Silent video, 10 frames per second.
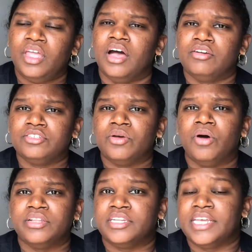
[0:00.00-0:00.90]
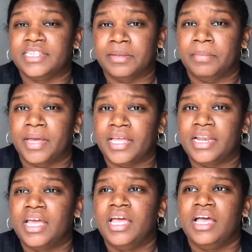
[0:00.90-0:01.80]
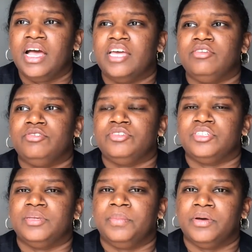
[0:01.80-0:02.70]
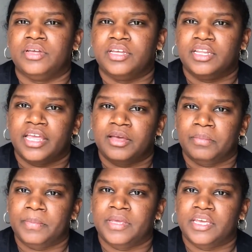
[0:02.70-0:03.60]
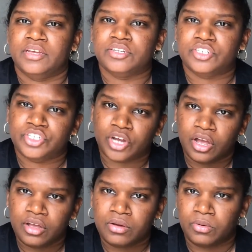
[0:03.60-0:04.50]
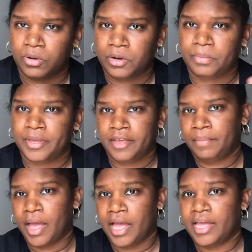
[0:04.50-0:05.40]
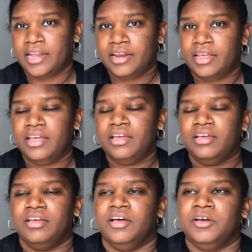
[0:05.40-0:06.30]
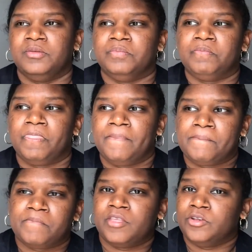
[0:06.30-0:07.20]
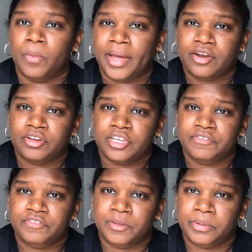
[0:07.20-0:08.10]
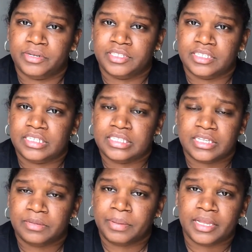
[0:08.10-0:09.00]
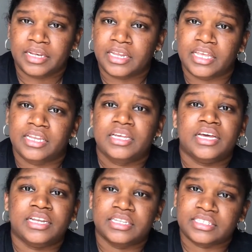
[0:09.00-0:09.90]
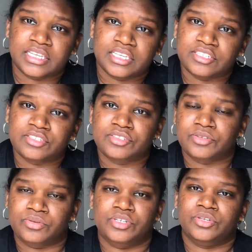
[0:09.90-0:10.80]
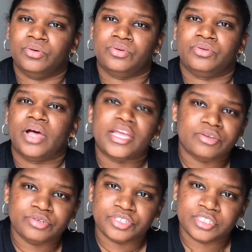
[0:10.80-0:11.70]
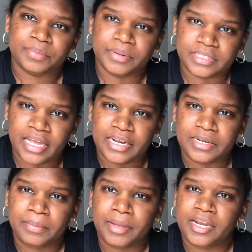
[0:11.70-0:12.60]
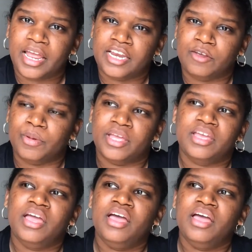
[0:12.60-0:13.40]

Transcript: Also, on um, in the bed, I usually put like a big chuck or a big pad um, no matter if the person is independent, assist, or total, I usually put that in the bed anyway.